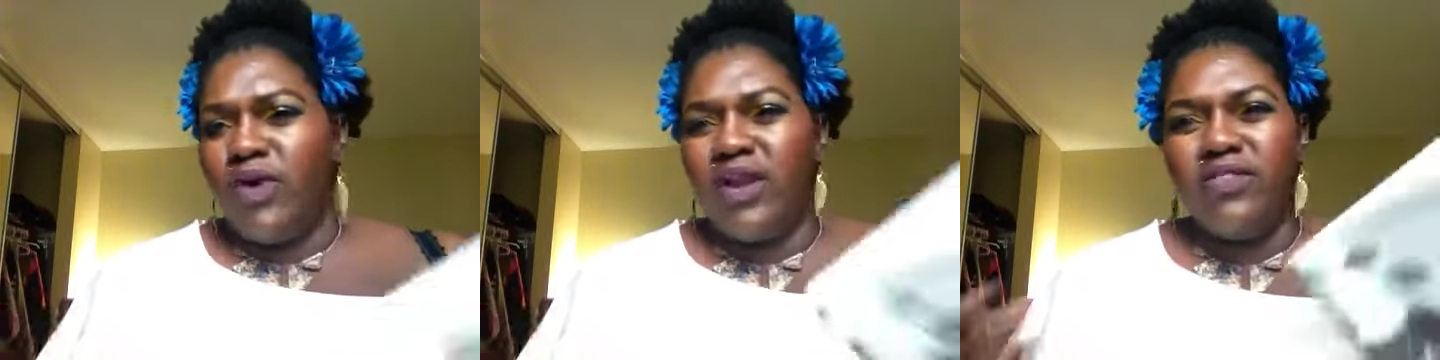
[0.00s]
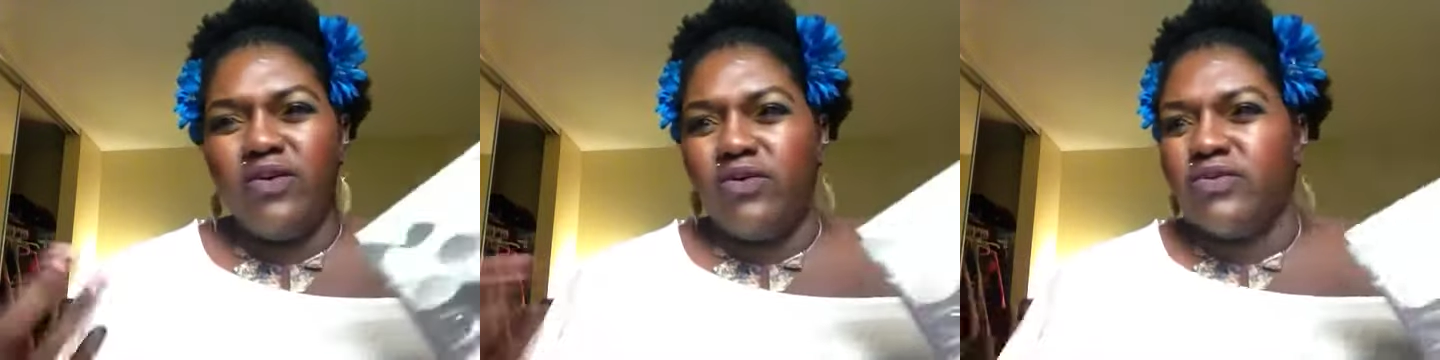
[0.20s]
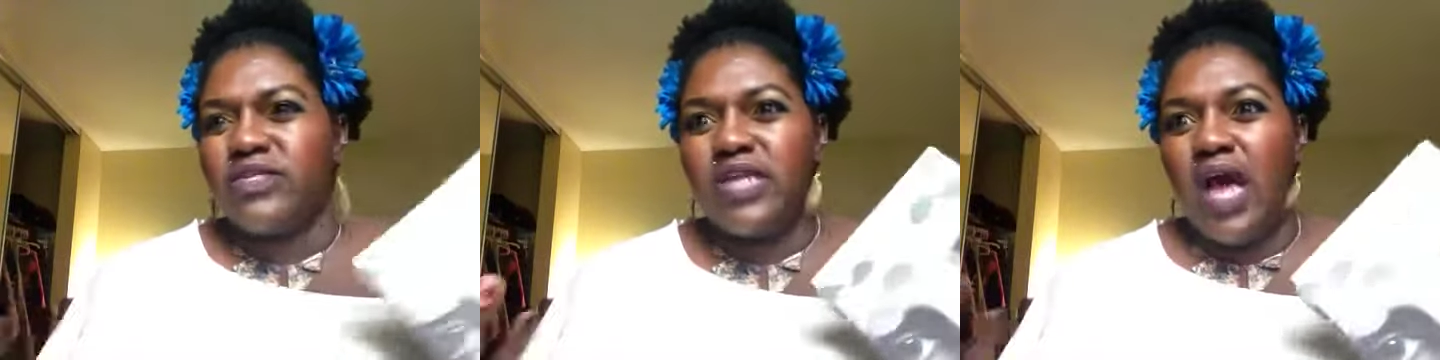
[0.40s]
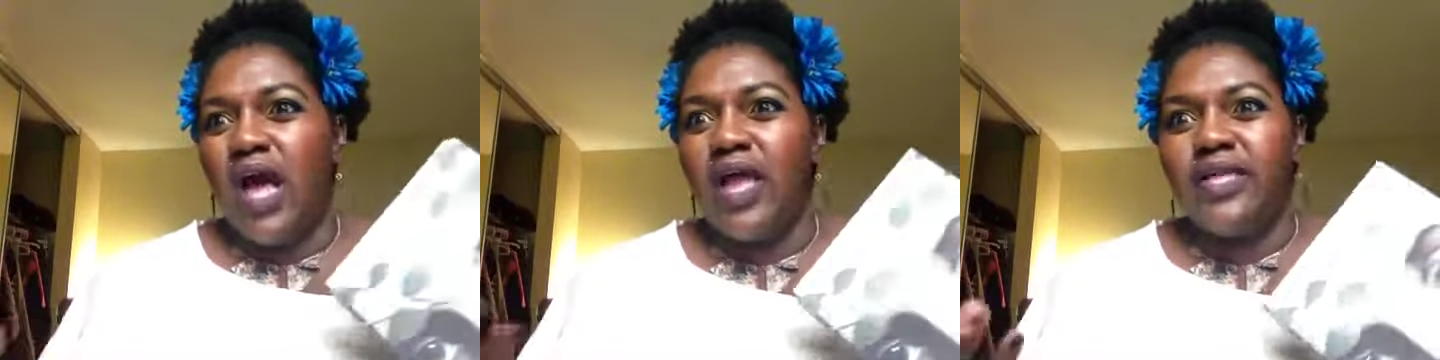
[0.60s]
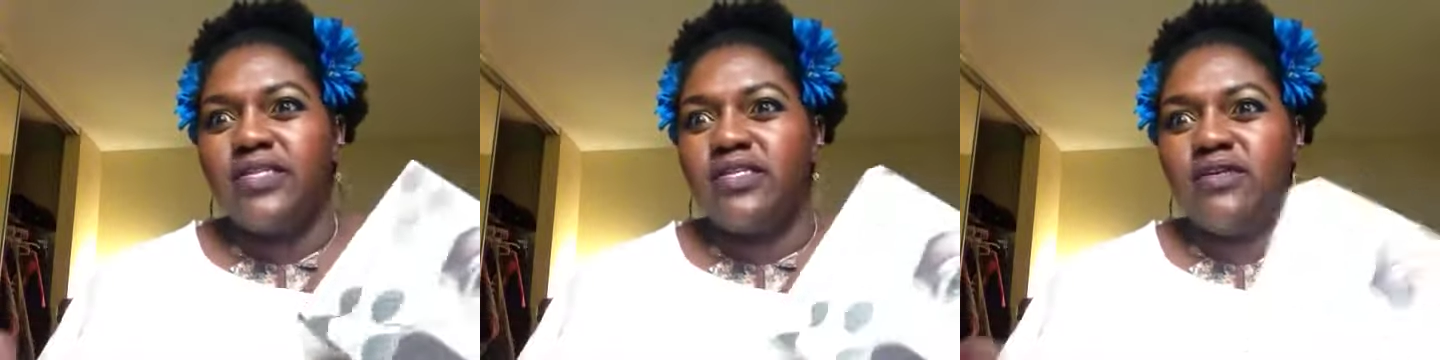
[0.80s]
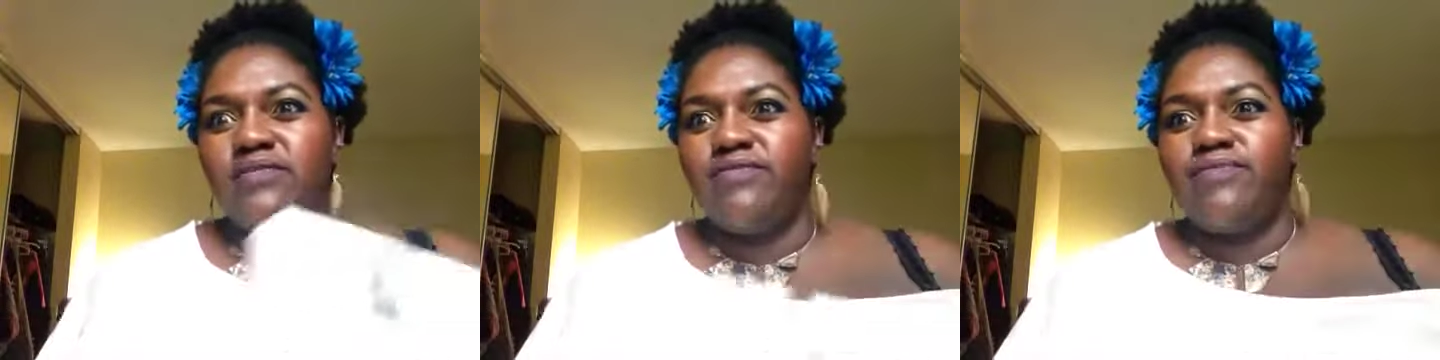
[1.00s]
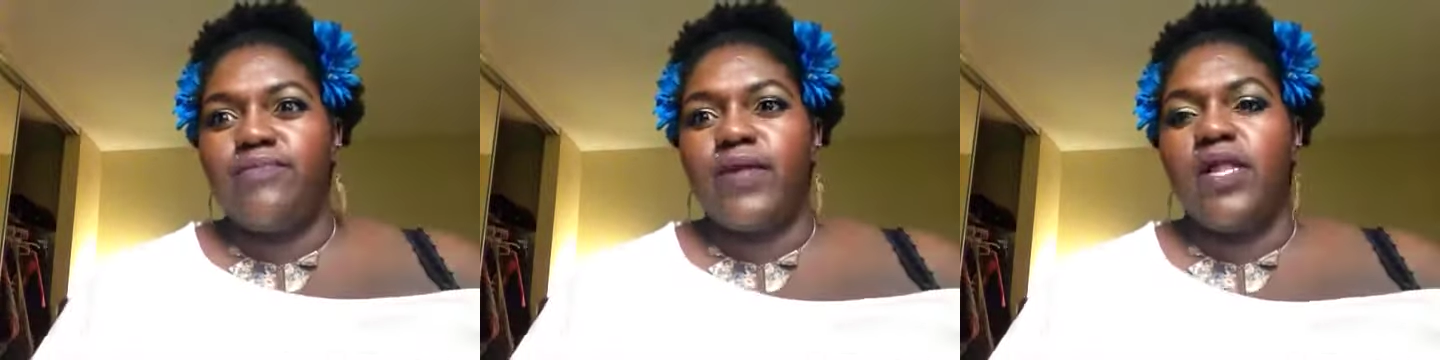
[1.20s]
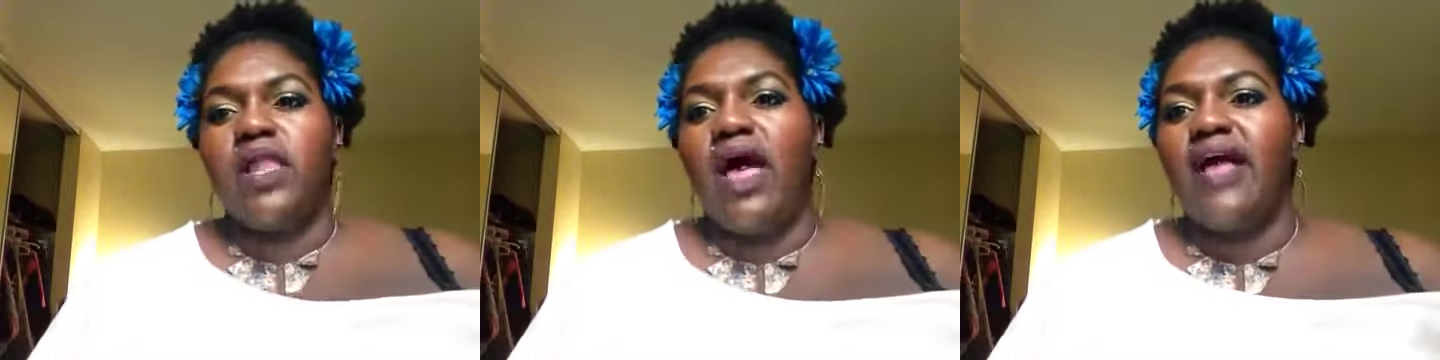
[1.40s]
of those kinds
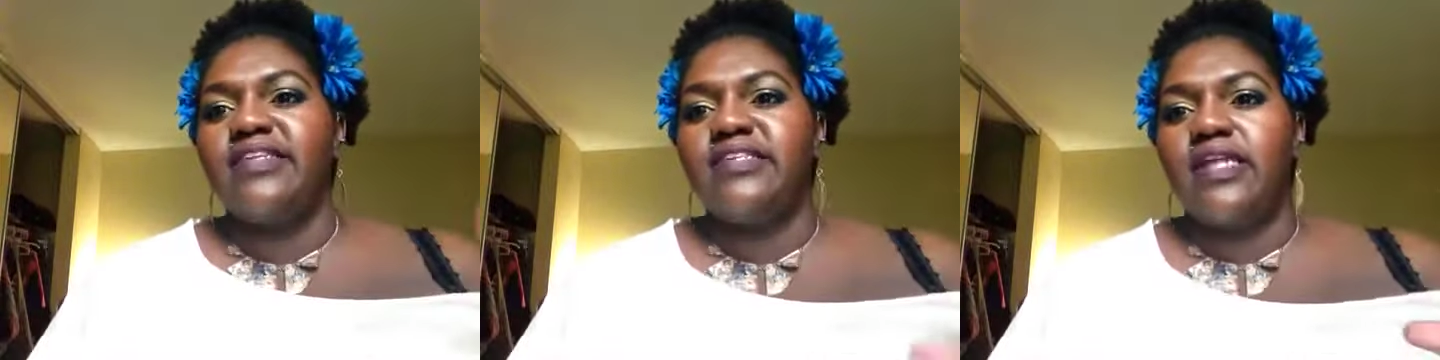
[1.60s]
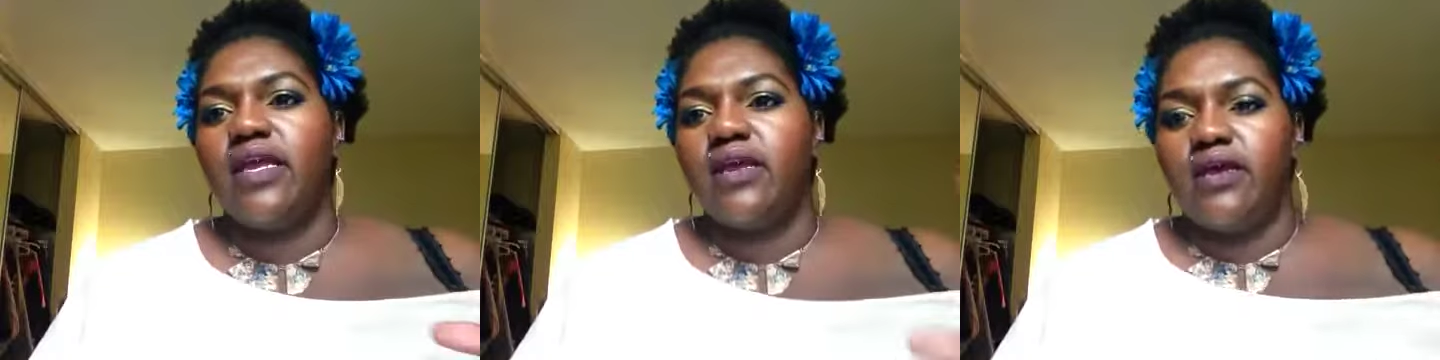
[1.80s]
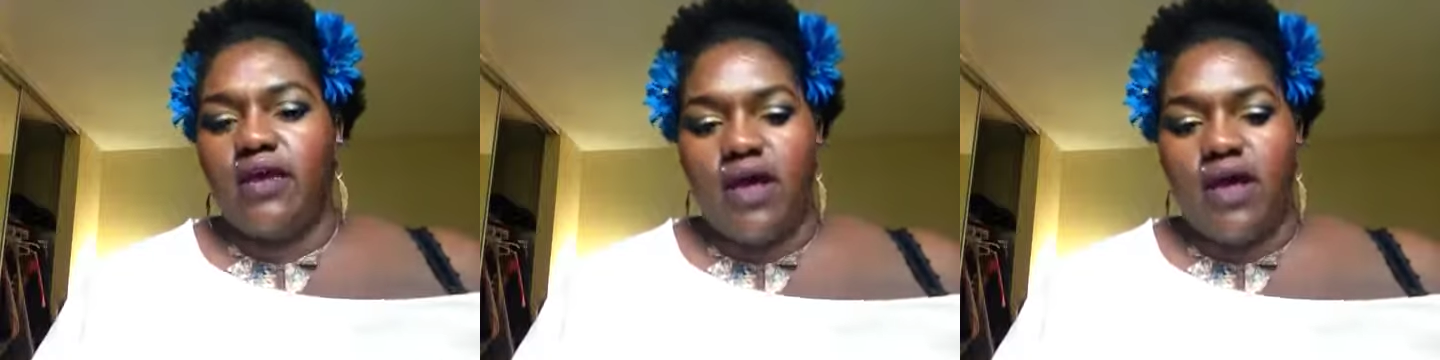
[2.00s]
of classic